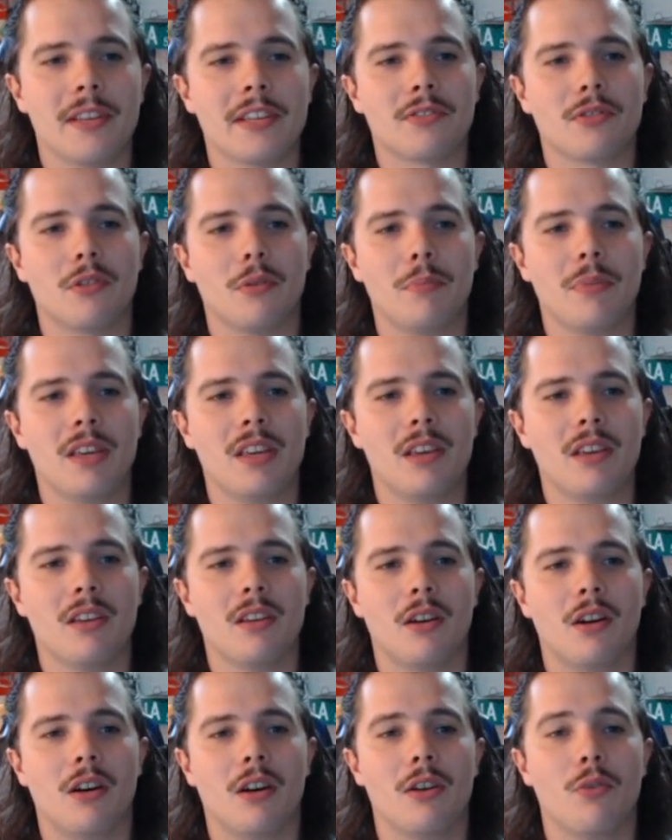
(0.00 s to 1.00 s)
This will
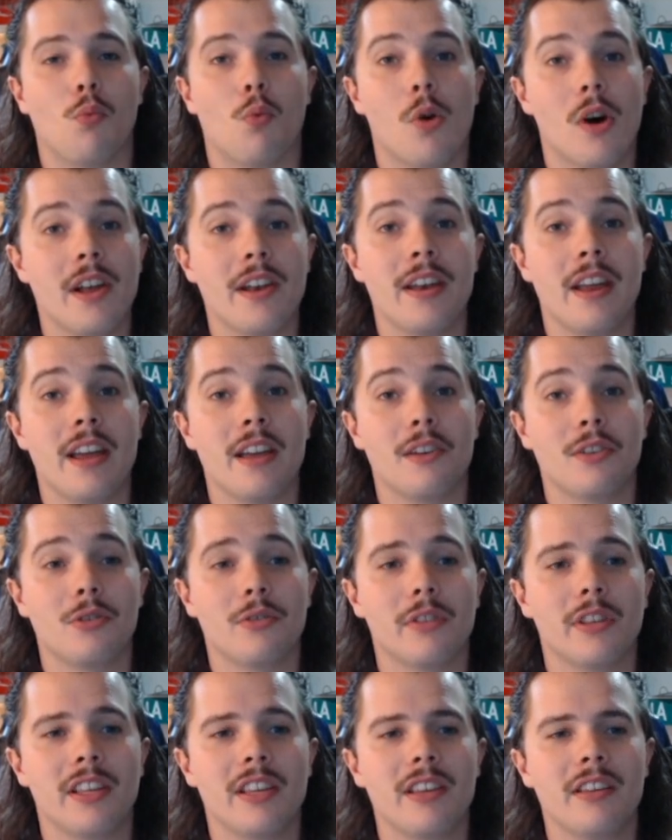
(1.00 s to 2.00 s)
be on one day
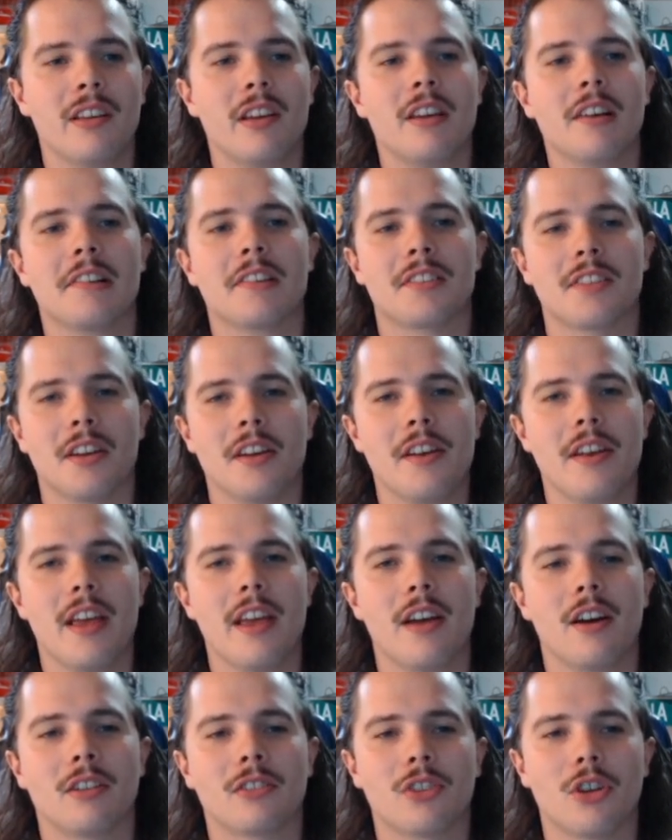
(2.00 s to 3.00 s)
only,
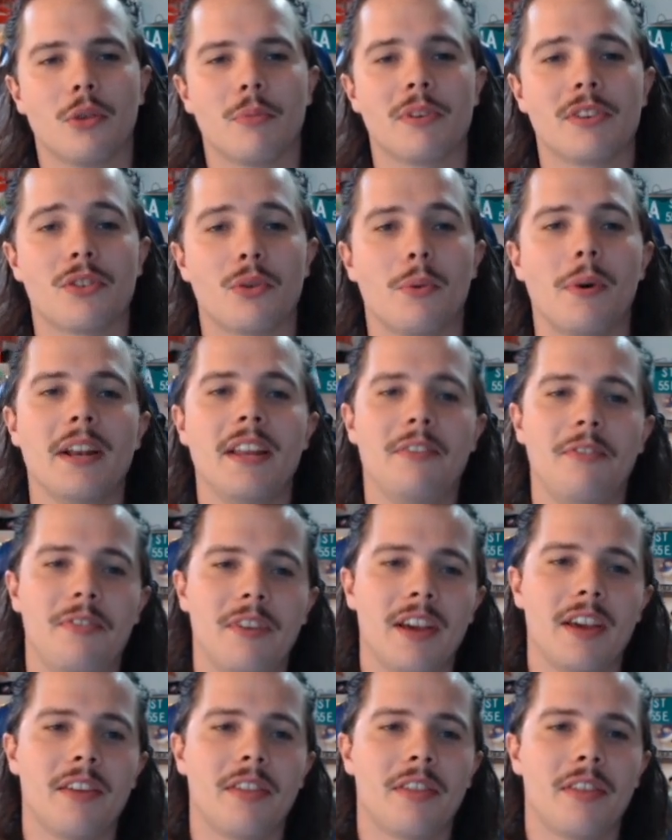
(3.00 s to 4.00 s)
Sunday, October
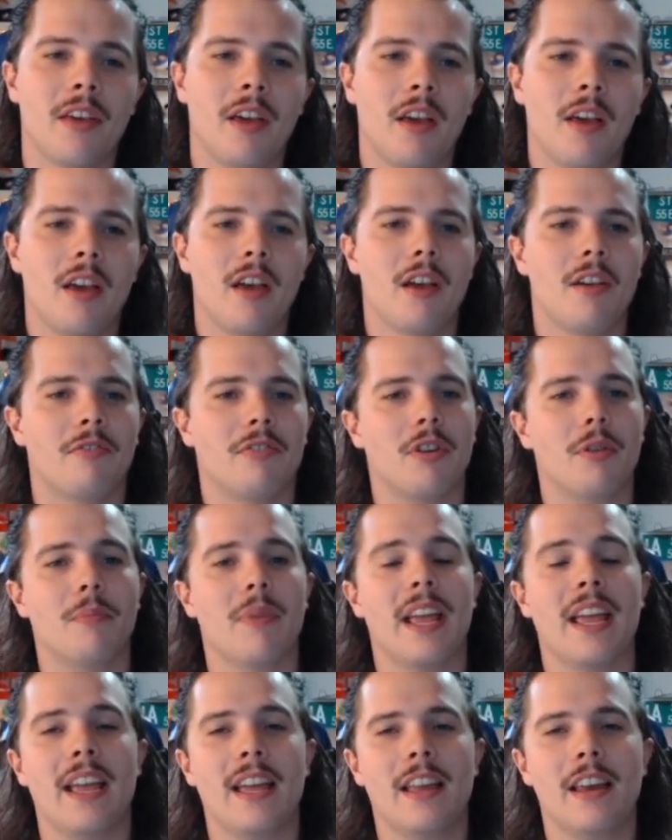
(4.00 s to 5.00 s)
25th,
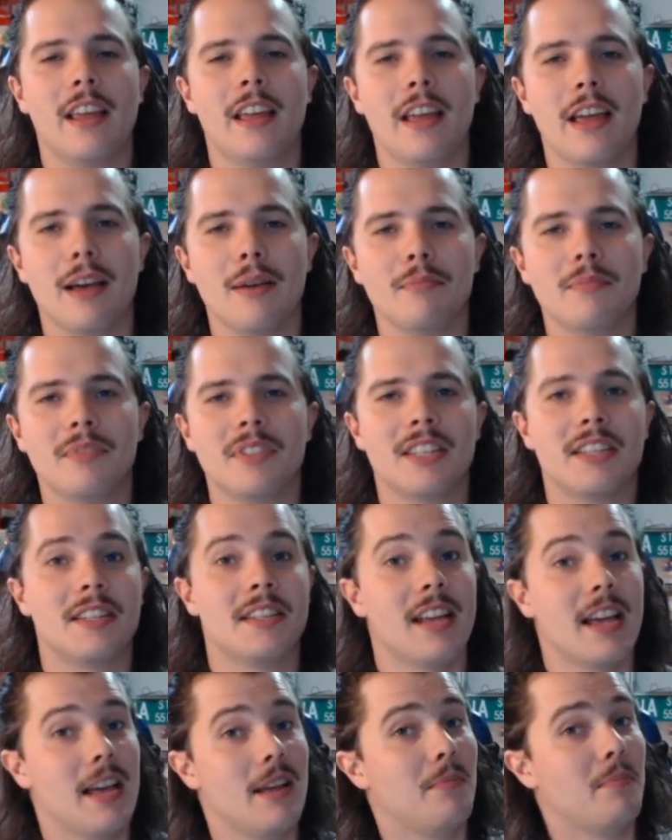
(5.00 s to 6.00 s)
from 8 a.m. to
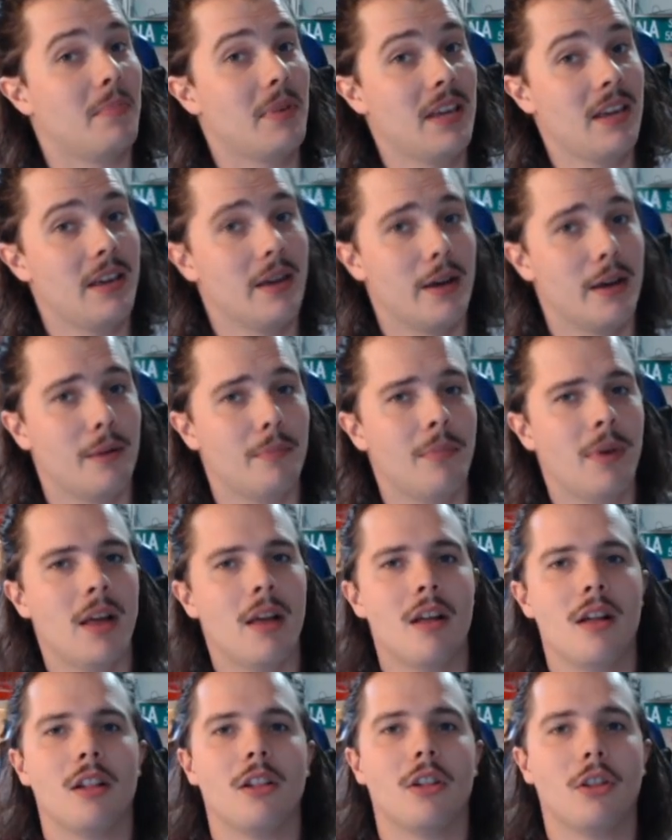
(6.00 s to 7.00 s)
10 p.m.
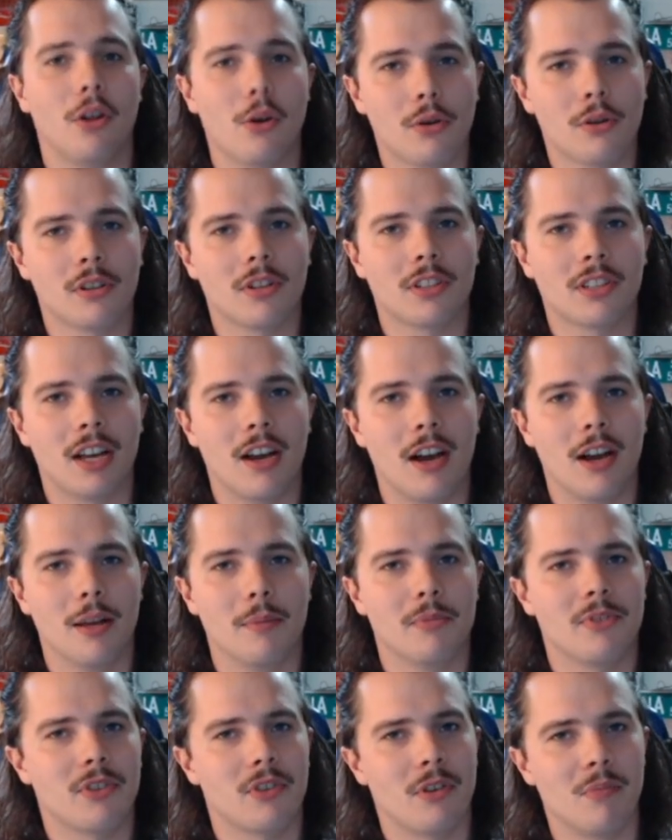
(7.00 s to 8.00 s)
local
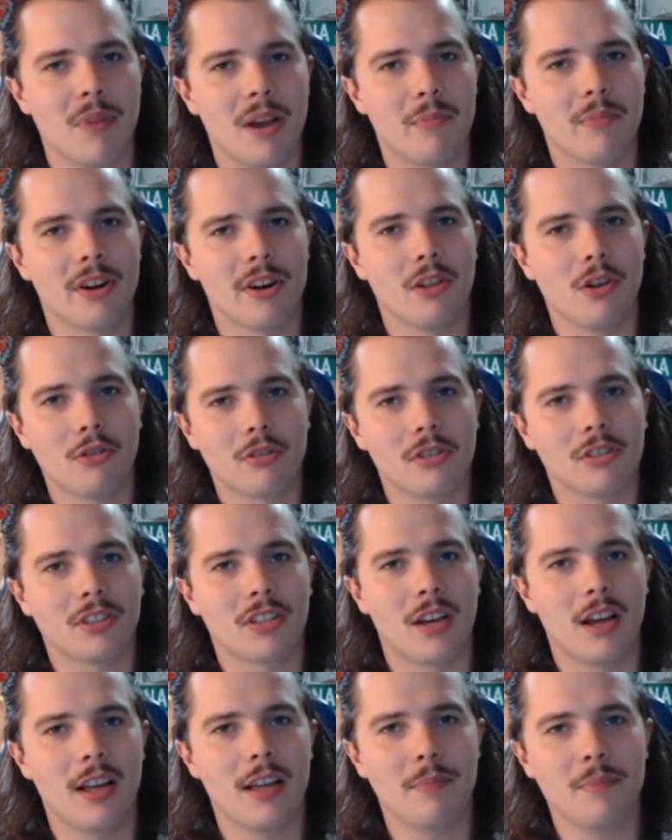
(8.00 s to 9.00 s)
time. So remember, local
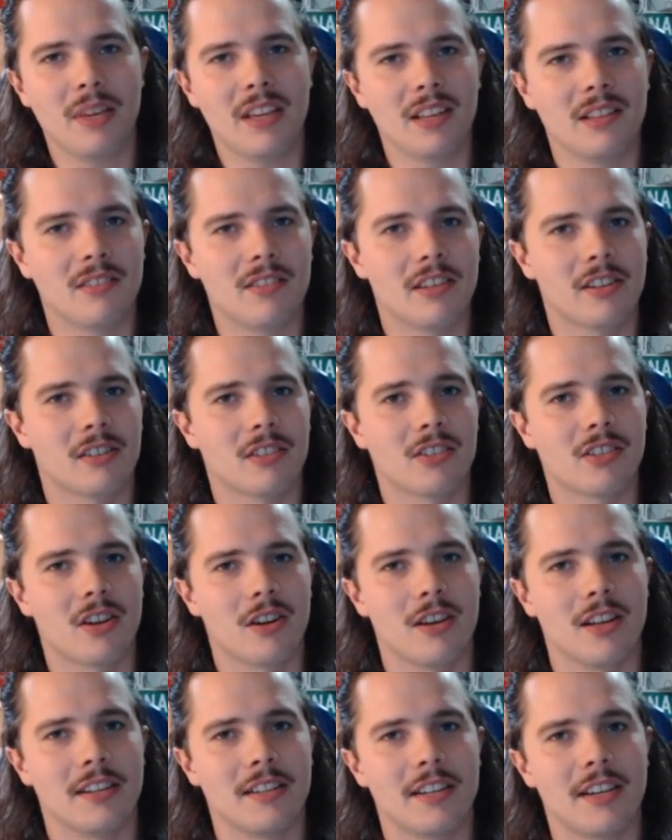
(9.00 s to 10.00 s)
time means it'll
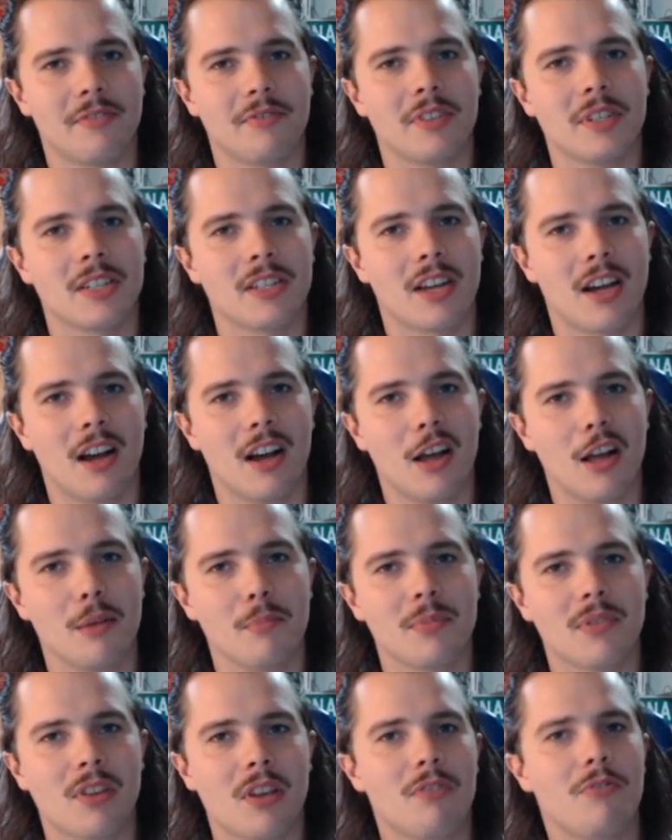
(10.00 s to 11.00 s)
start at different
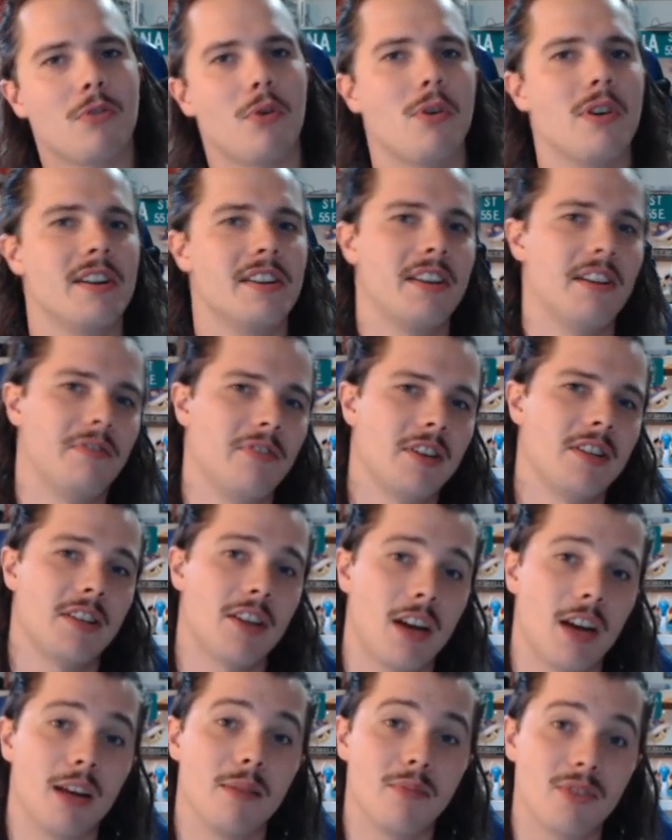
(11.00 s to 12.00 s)
times for different
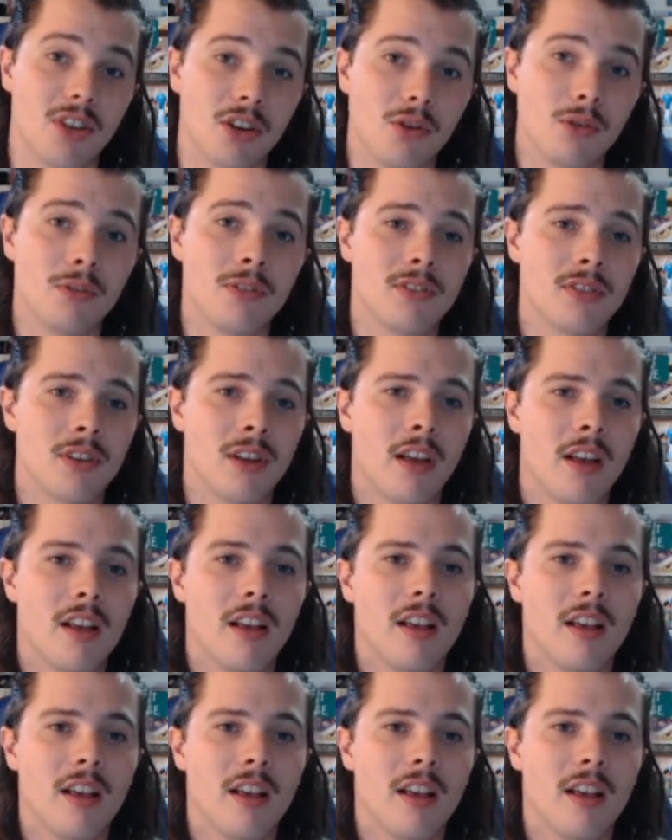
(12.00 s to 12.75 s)
time zones.